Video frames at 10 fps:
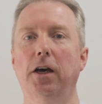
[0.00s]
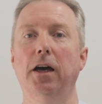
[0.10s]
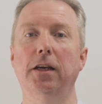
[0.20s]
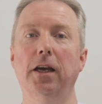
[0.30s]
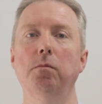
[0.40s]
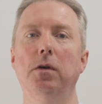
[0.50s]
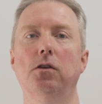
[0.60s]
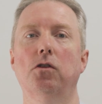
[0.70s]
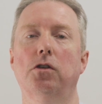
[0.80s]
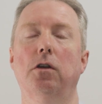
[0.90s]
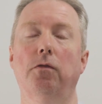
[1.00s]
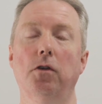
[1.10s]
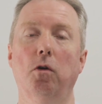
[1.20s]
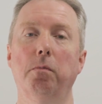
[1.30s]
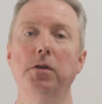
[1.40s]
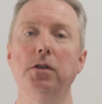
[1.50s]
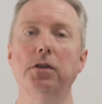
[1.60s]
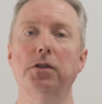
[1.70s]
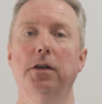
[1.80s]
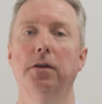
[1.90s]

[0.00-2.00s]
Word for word: and it can be adjusted for your business.